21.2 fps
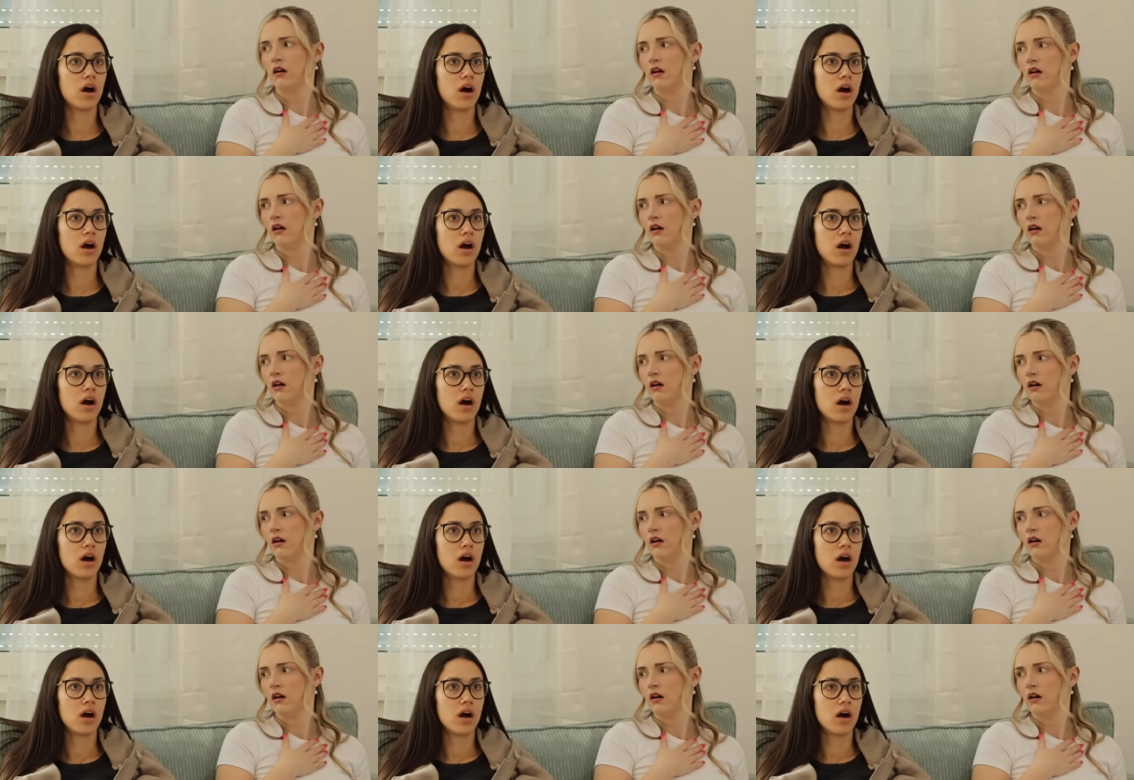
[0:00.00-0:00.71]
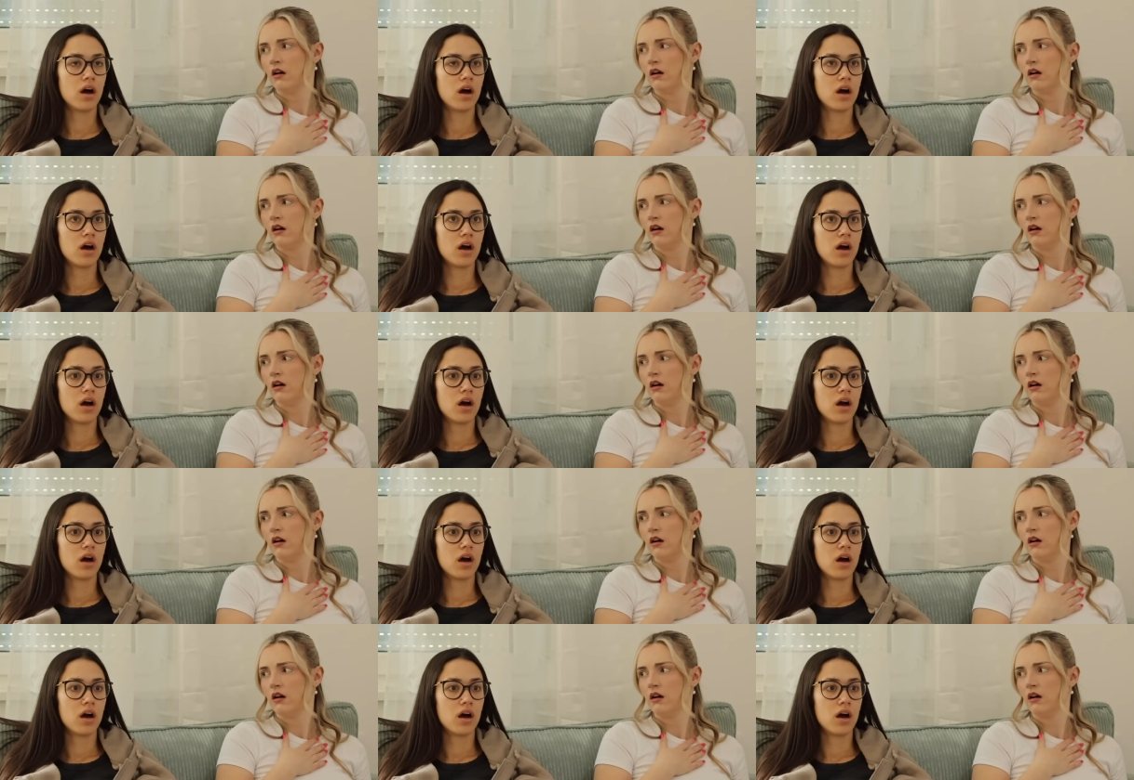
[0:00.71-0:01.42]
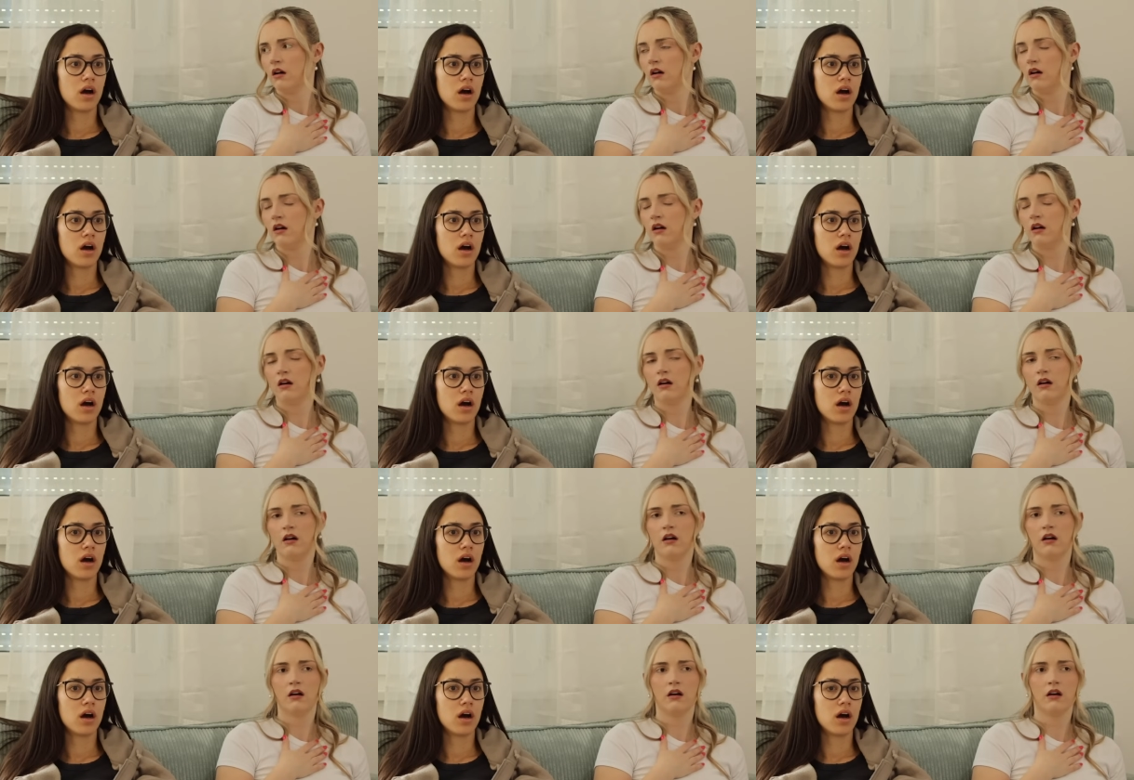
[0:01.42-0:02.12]

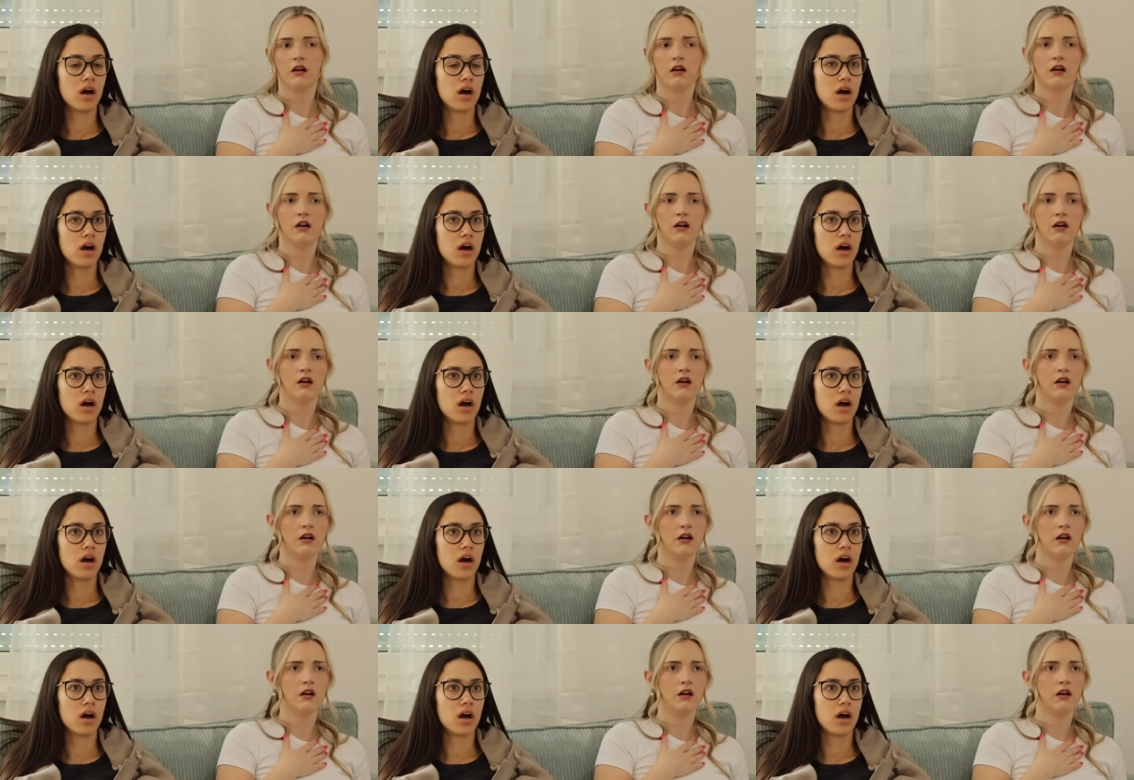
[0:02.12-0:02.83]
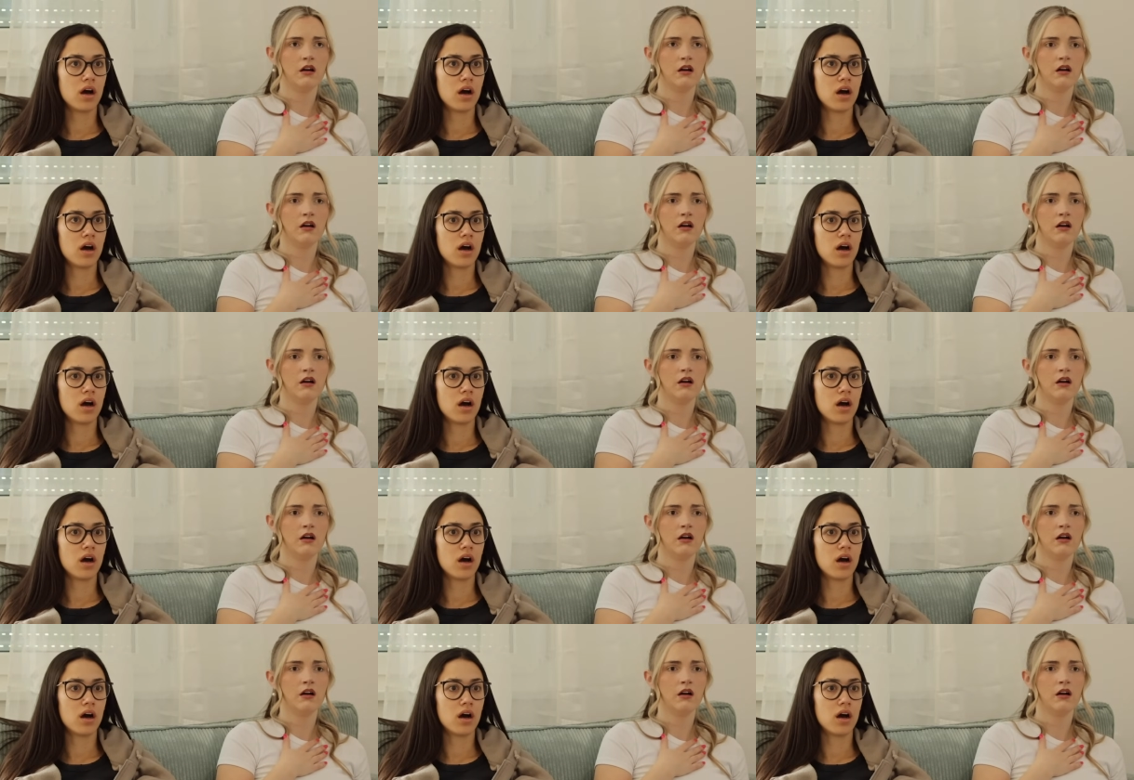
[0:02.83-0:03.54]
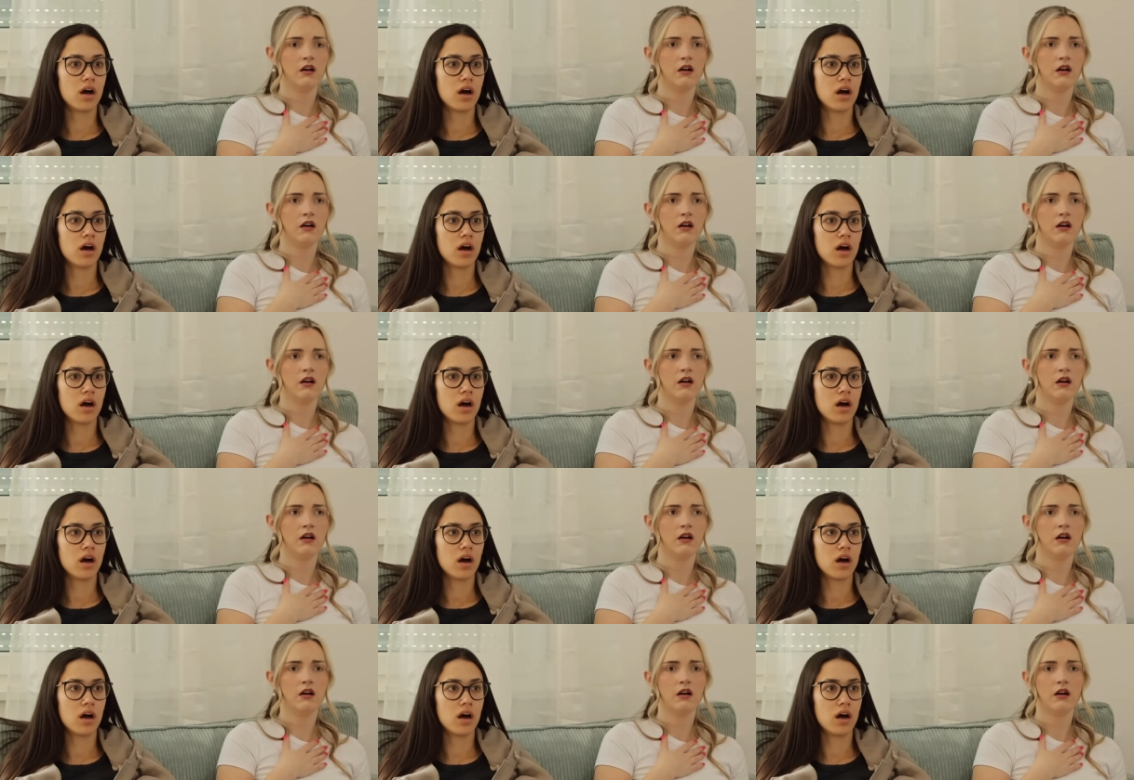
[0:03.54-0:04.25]

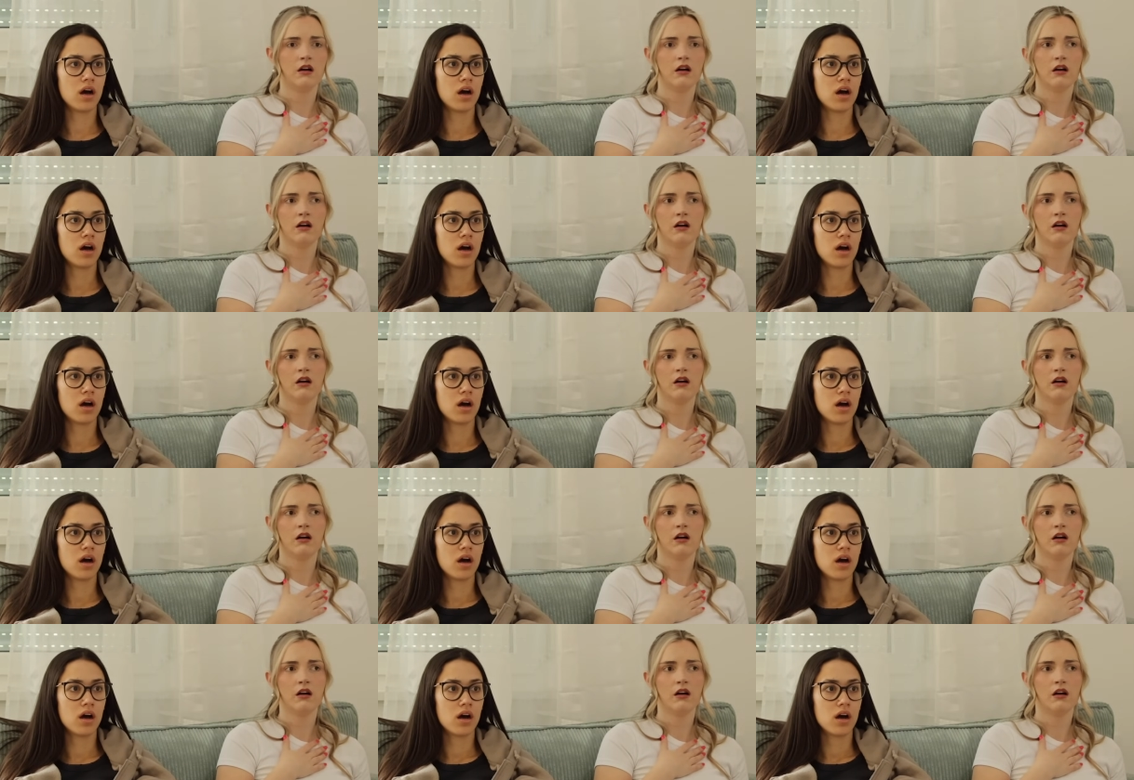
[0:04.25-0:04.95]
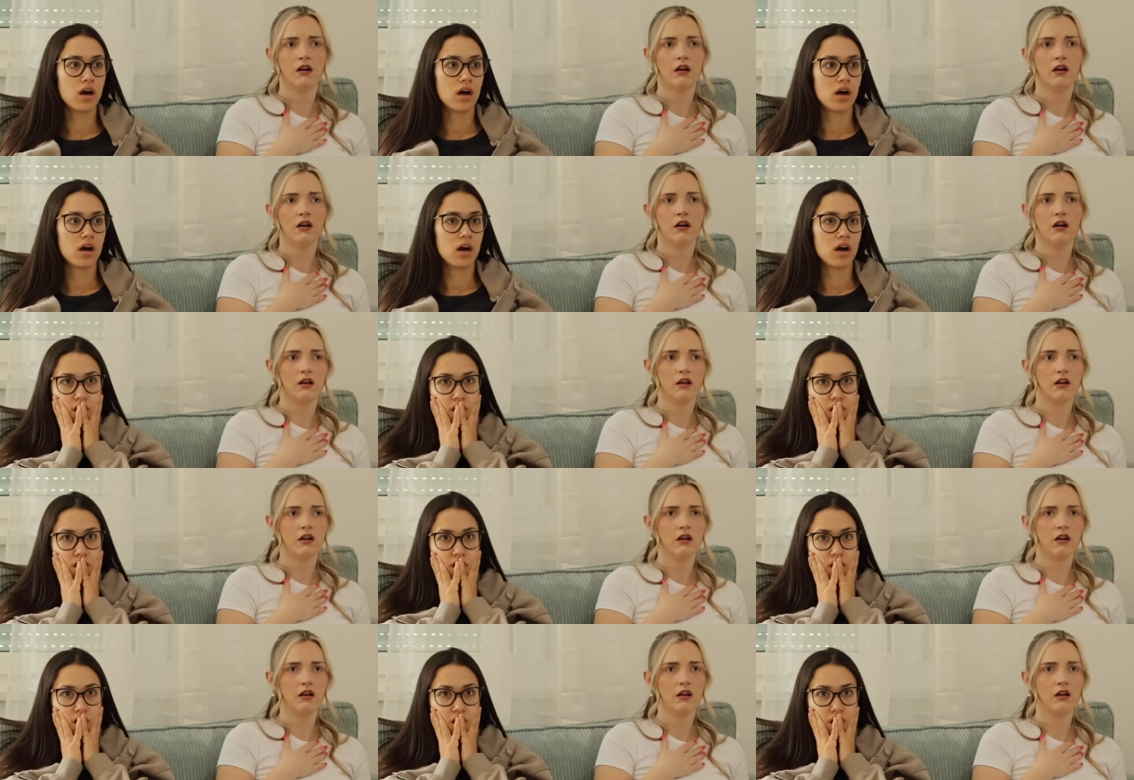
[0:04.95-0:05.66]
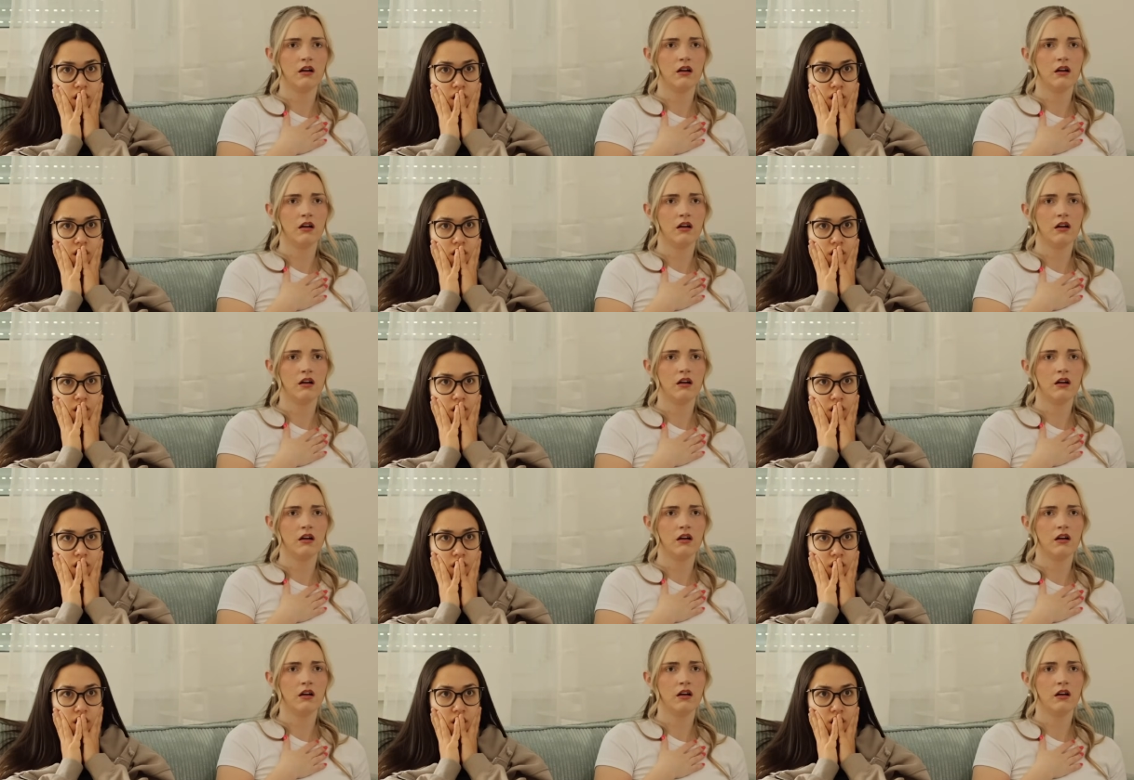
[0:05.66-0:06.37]
[no speech]